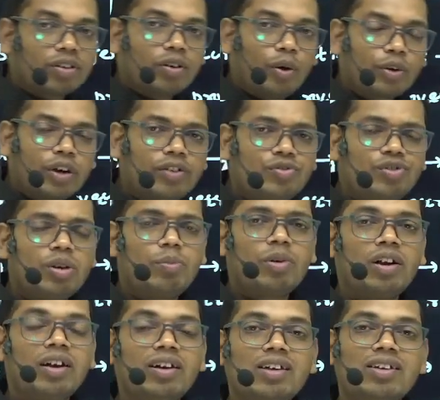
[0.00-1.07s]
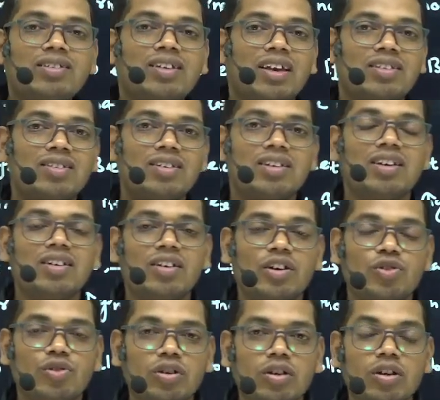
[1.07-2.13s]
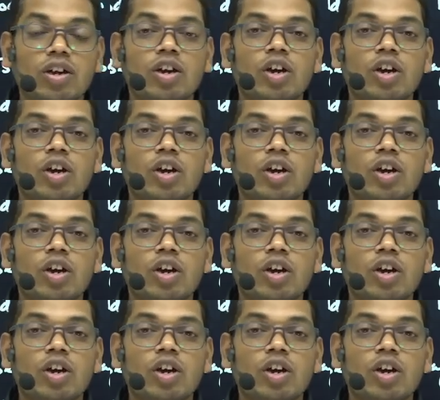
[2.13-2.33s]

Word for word: Okay, gibberellin is acidic in nature.